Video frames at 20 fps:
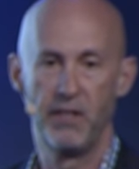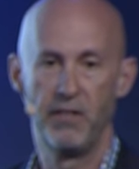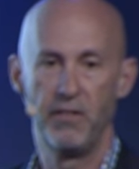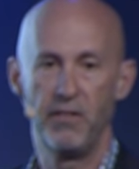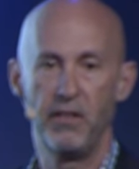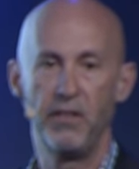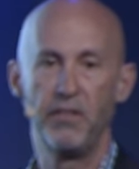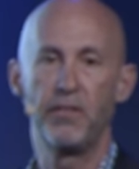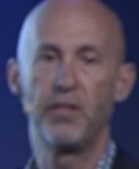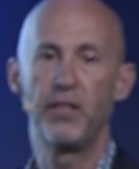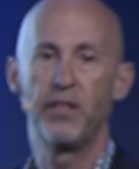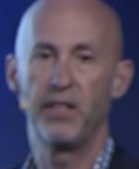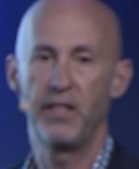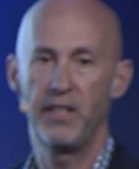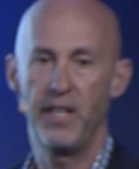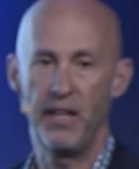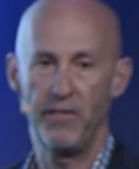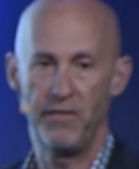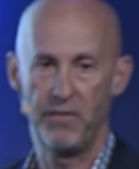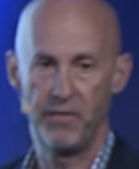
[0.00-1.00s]
if you've heard
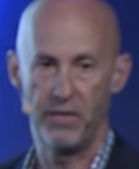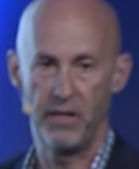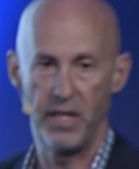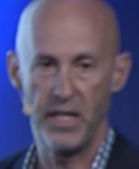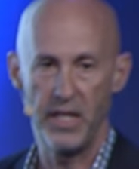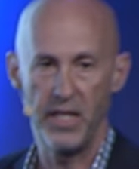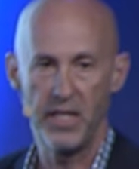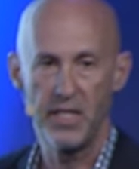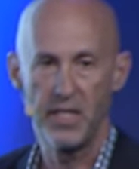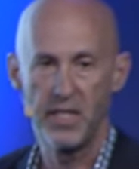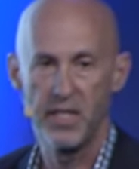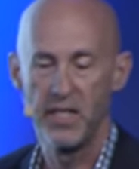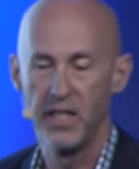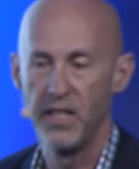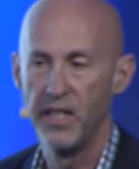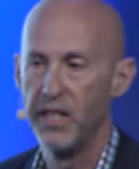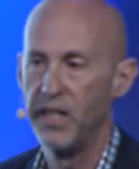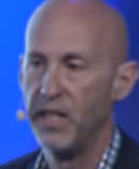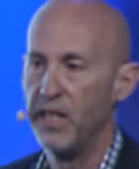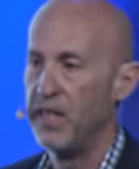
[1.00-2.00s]
that phrase.
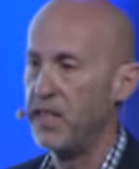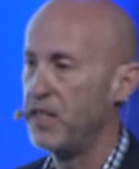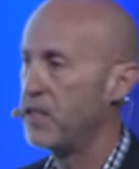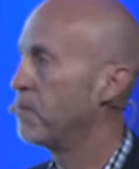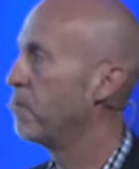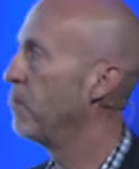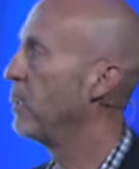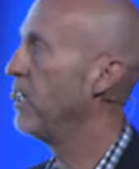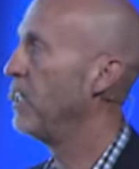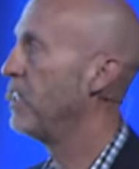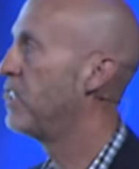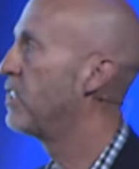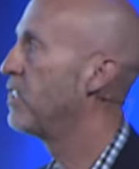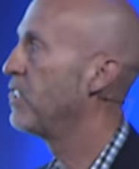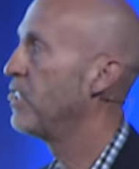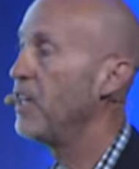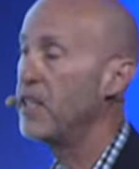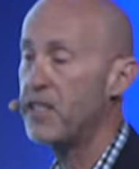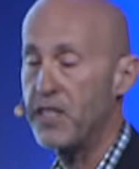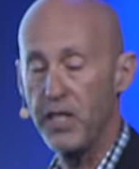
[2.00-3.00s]

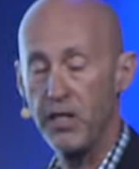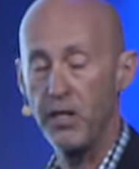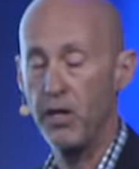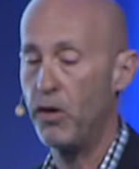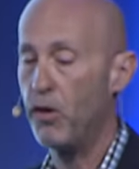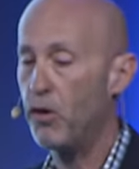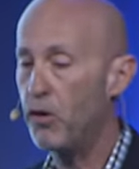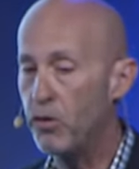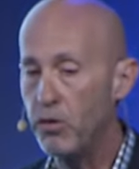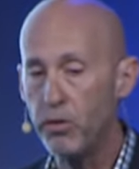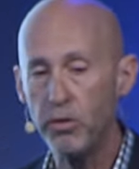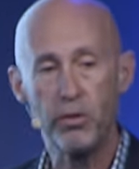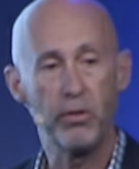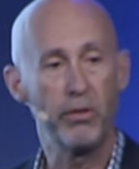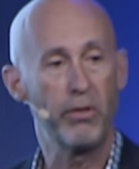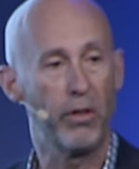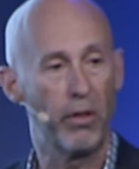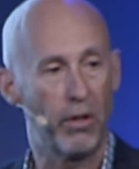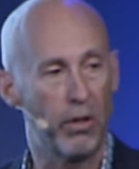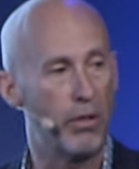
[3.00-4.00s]
It's an old,
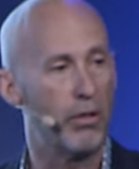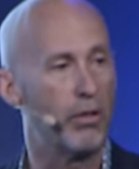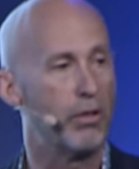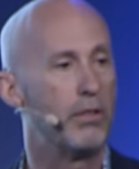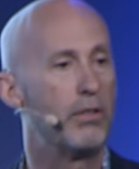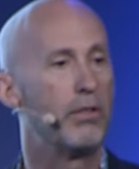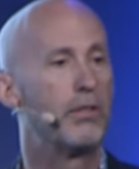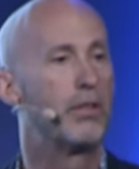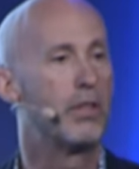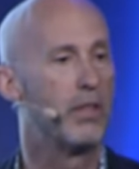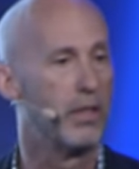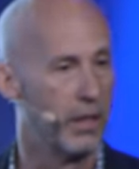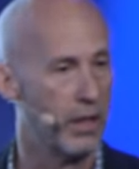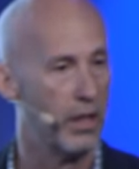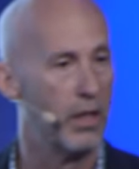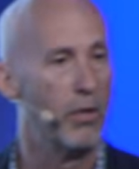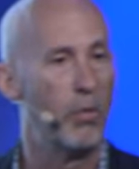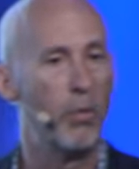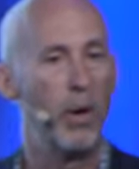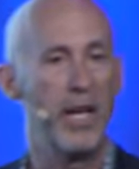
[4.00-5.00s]
old
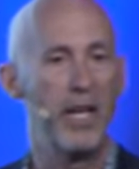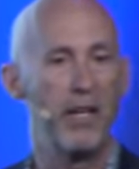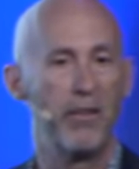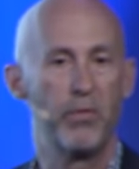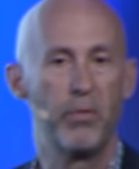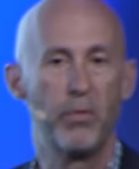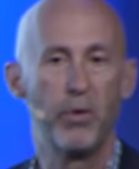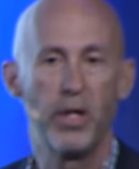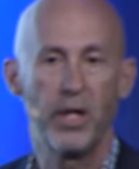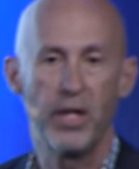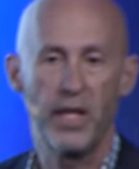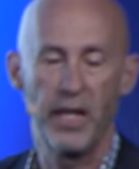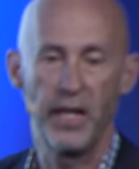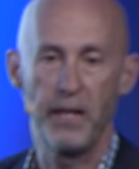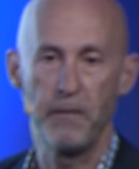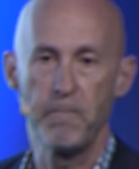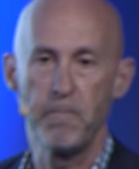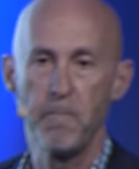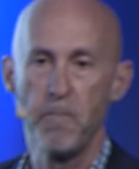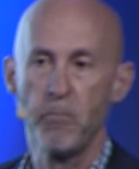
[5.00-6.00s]
way of
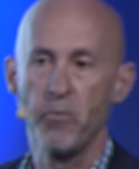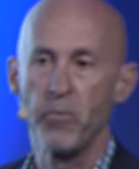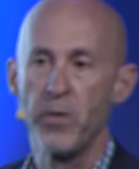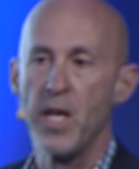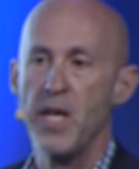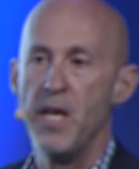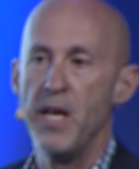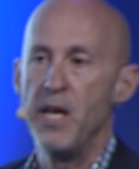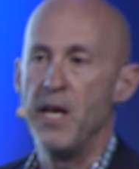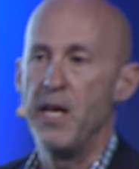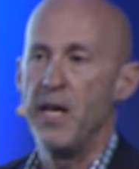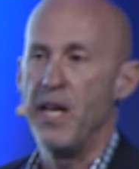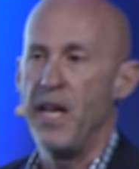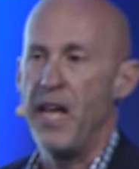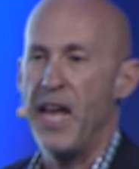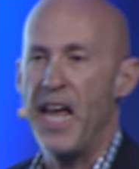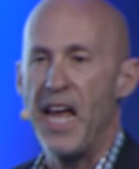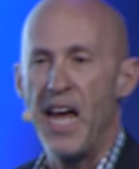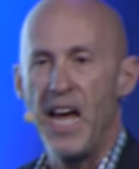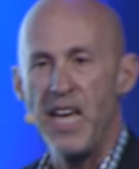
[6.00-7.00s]
working.
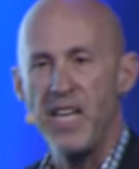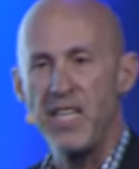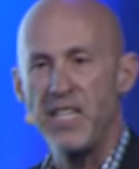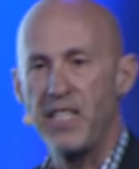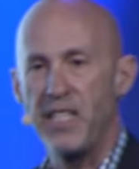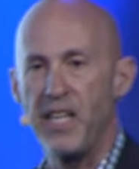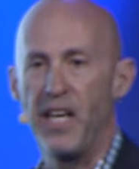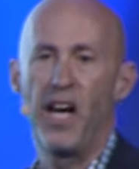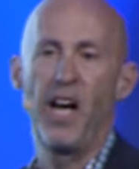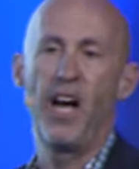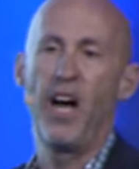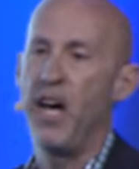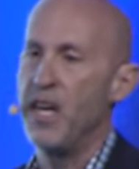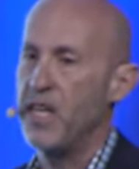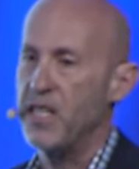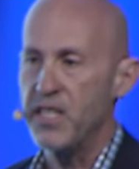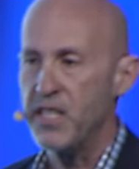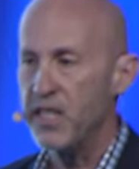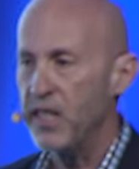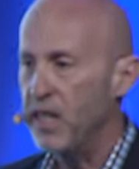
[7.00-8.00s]
And
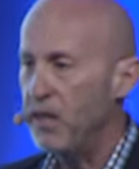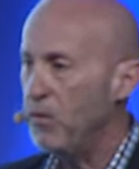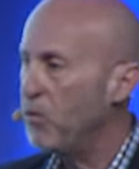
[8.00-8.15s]
honestly,